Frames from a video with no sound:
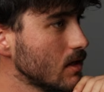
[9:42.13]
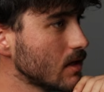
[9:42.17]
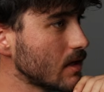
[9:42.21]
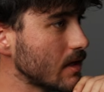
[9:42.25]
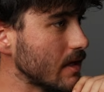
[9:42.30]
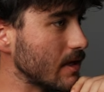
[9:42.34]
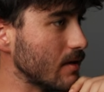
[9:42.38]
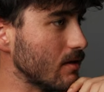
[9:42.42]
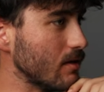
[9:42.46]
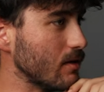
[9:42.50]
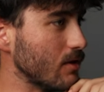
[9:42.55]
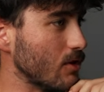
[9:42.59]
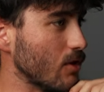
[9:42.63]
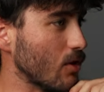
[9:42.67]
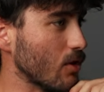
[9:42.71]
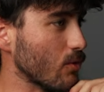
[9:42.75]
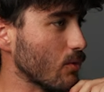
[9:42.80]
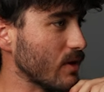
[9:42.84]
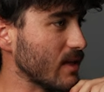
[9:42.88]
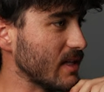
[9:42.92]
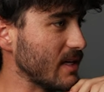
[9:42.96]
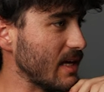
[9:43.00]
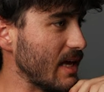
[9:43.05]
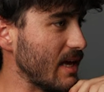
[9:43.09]

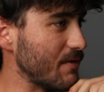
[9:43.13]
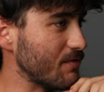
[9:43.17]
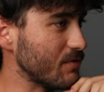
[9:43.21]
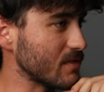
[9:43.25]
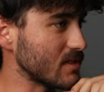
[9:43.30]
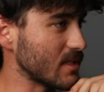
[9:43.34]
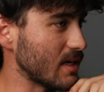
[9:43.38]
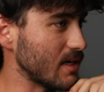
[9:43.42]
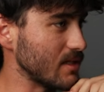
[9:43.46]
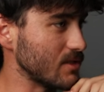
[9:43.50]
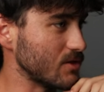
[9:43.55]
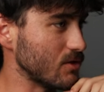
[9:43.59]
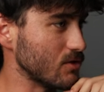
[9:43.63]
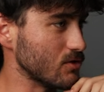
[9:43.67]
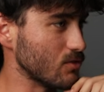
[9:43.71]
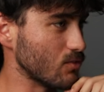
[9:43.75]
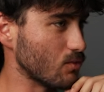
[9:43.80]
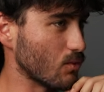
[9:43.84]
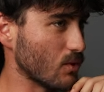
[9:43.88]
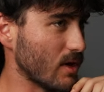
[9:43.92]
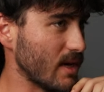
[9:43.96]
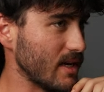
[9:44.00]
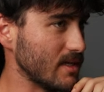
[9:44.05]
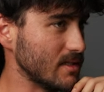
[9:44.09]
really emphasize those
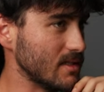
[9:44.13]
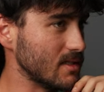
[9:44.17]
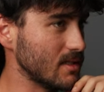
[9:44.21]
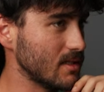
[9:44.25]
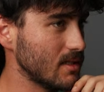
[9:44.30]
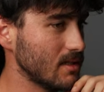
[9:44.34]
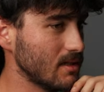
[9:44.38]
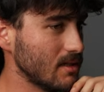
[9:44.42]
reds.